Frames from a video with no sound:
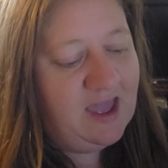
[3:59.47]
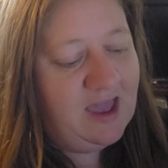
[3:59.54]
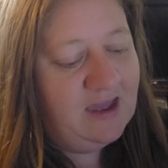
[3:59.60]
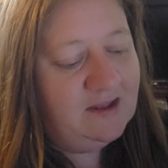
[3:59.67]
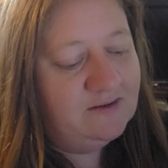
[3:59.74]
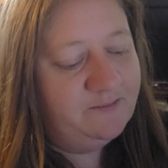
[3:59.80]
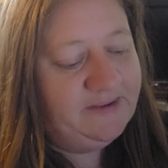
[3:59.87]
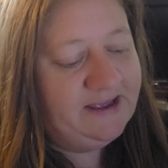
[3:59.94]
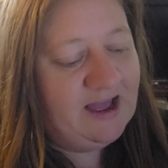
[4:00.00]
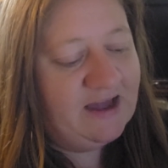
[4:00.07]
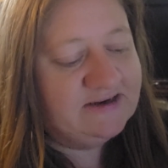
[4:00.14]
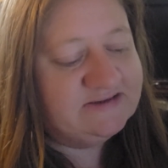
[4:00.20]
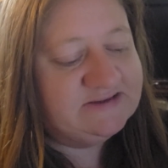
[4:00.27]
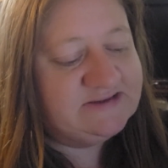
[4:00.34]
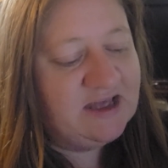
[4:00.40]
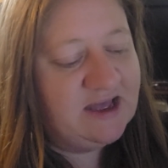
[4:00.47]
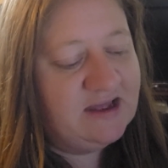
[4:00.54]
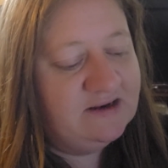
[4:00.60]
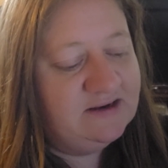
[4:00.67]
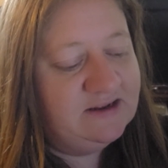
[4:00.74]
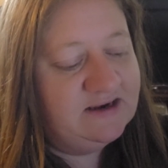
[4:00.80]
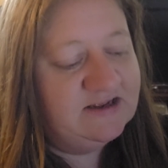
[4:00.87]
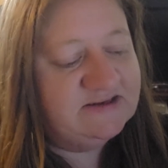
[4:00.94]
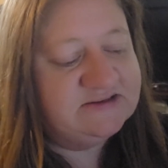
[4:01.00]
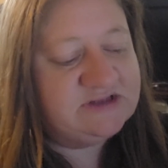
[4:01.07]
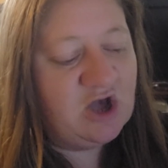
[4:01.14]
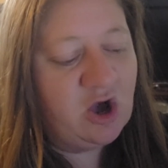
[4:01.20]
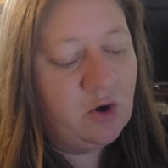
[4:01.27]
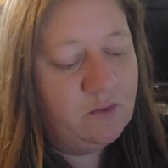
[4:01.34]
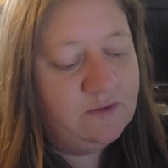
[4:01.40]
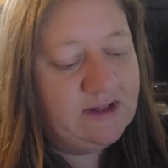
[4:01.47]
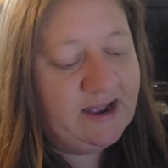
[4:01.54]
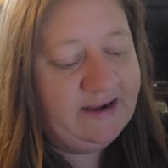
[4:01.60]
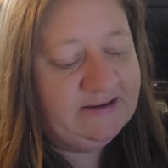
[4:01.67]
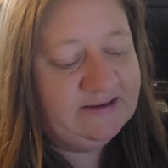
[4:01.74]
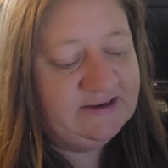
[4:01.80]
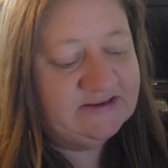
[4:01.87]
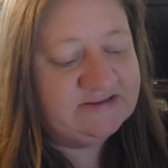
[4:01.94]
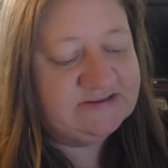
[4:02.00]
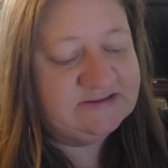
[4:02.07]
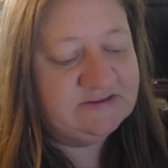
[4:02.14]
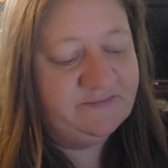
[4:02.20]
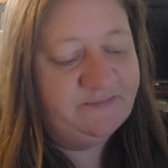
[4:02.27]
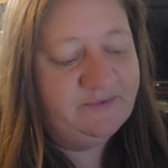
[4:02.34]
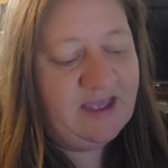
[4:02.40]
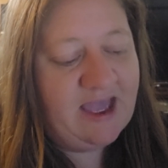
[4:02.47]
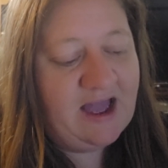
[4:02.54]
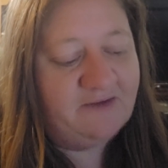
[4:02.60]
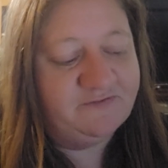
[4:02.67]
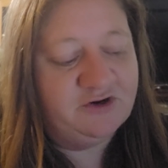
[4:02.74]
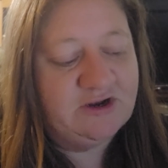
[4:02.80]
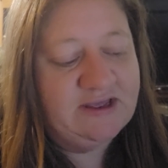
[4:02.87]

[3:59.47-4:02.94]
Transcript: and begot a son in his own likeness, after